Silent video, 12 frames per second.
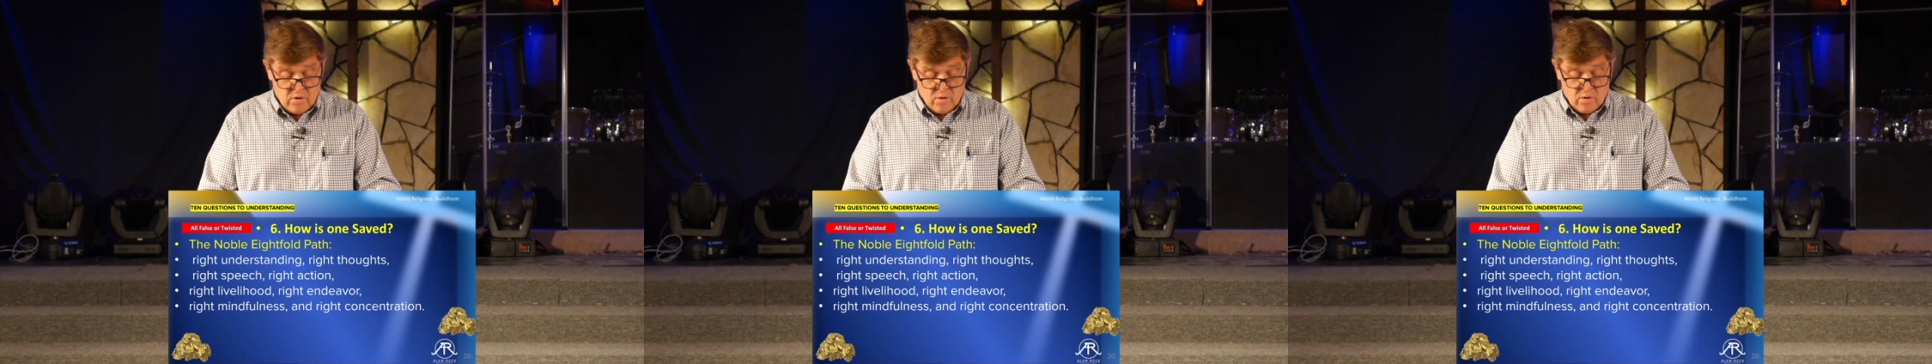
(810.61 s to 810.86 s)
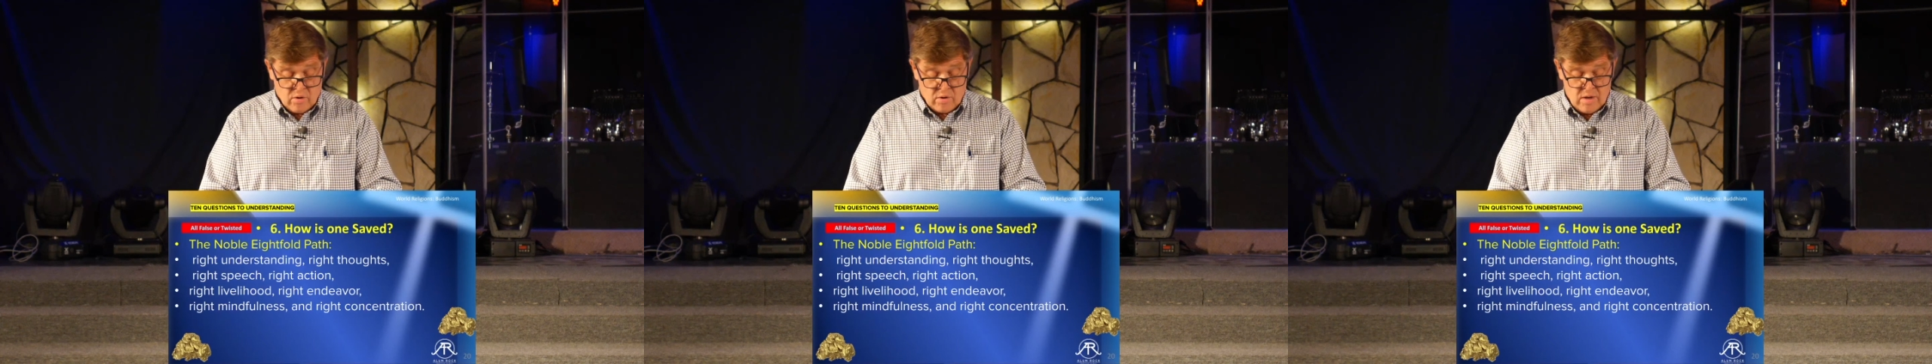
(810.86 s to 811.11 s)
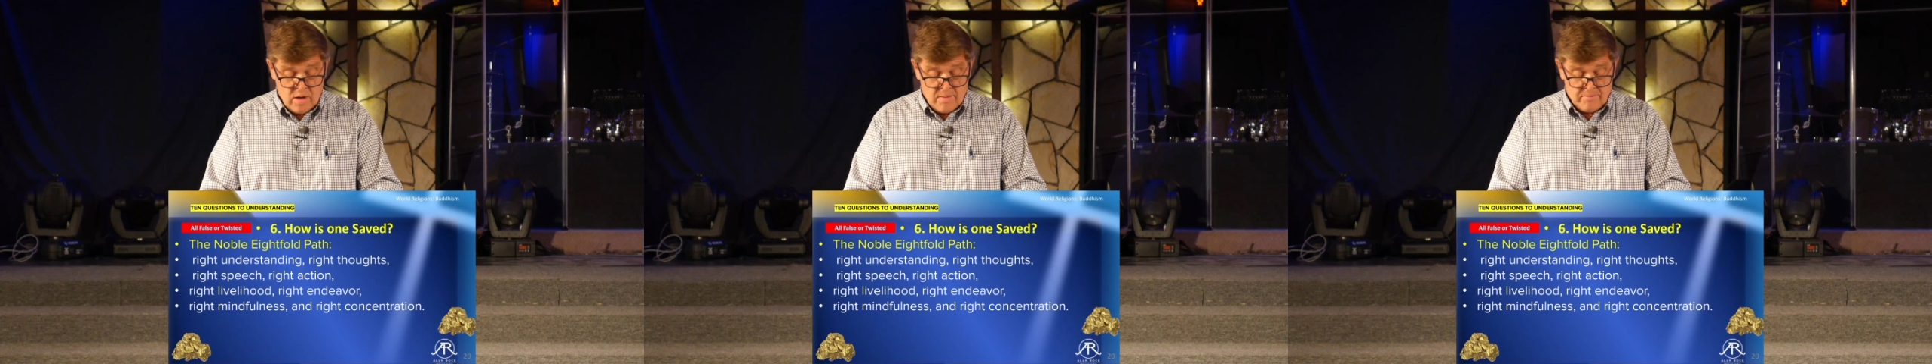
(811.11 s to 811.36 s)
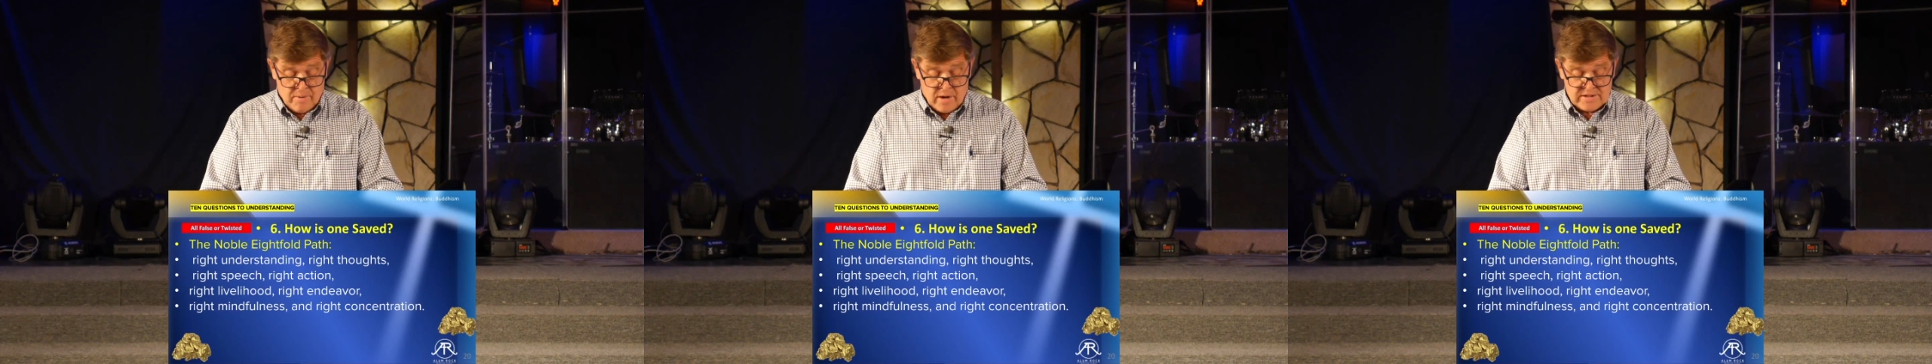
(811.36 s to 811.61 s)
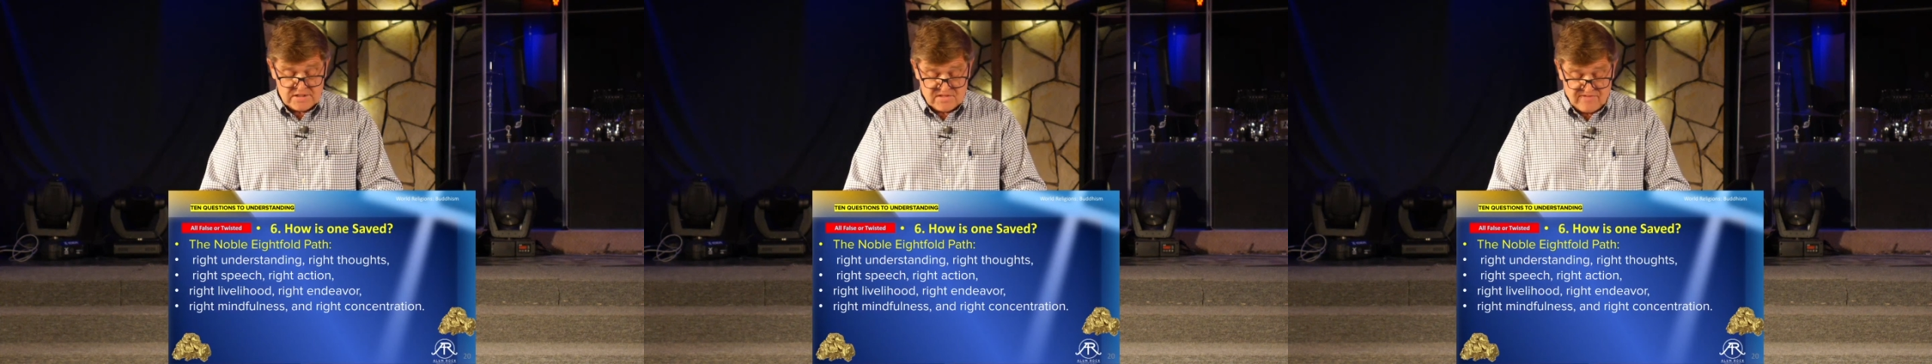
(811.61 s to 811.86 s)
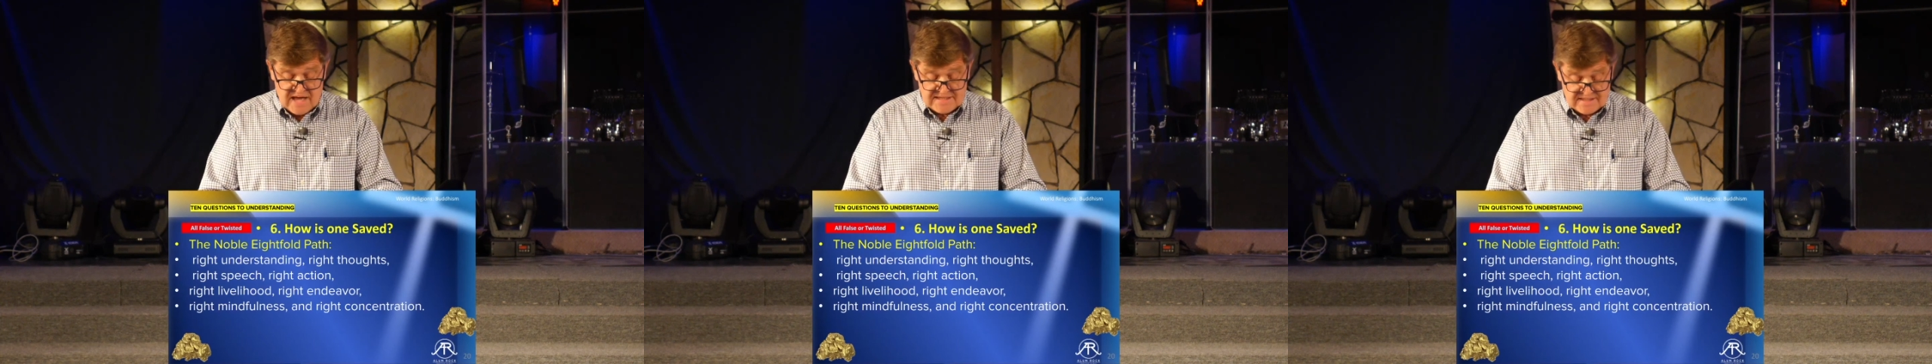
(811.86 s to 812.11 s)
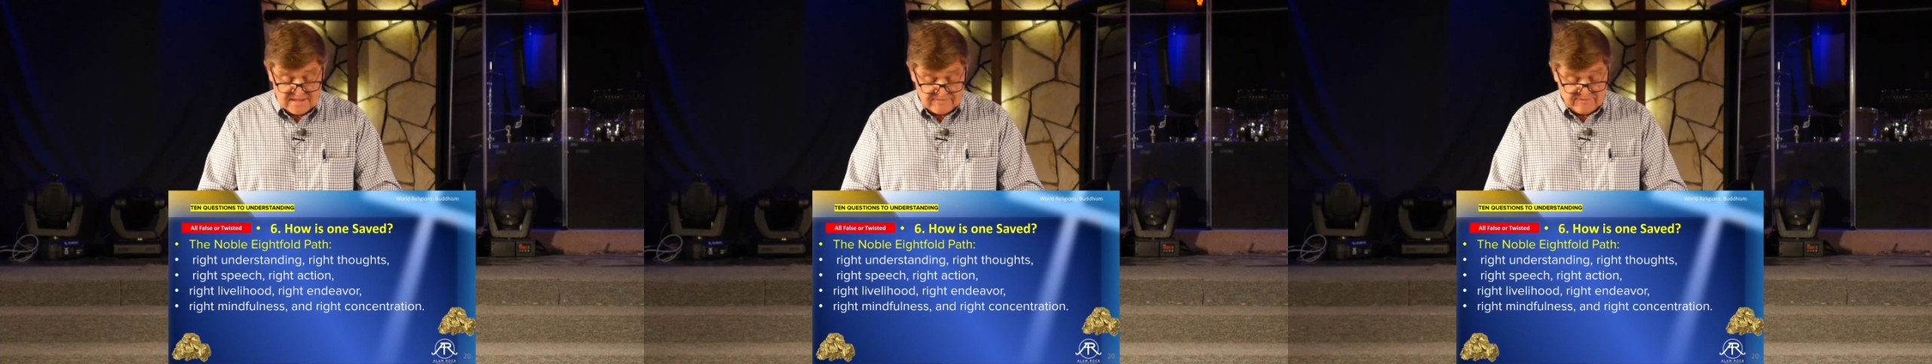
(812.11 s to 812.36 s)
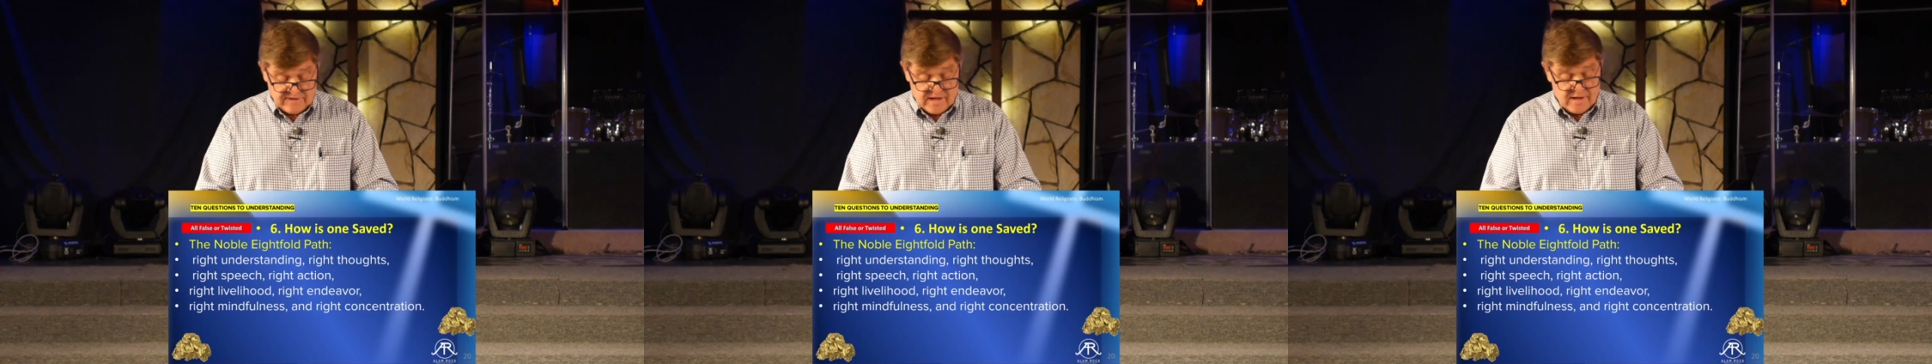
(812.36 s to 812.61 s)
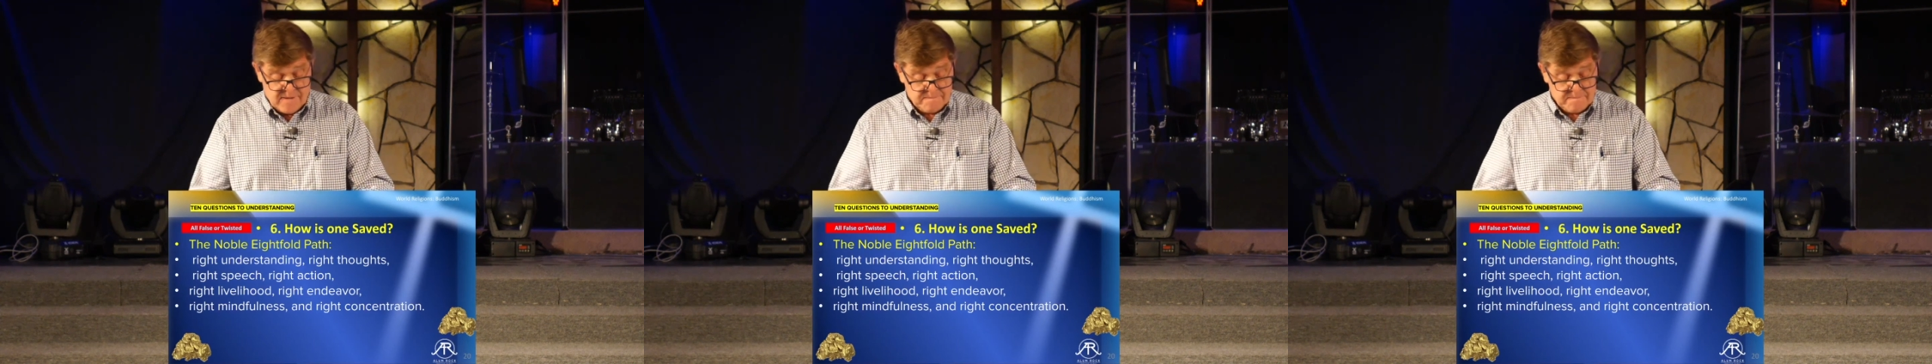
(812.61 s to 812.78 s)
or Bodhisattva.